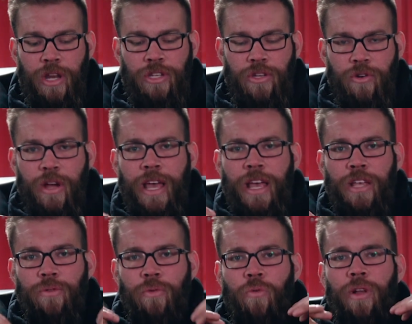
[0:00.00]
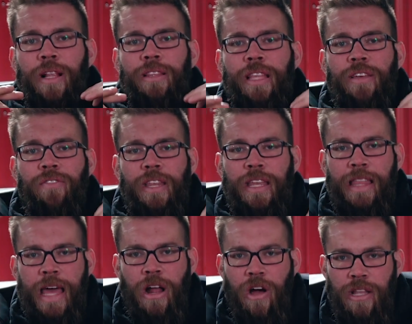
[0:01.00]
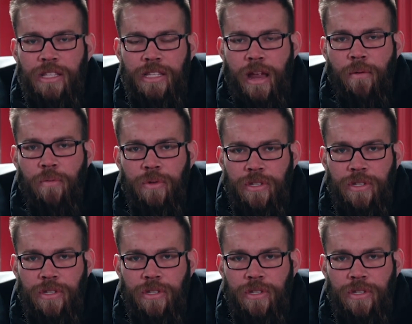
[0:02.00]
want to do is we want to leave it in that unstable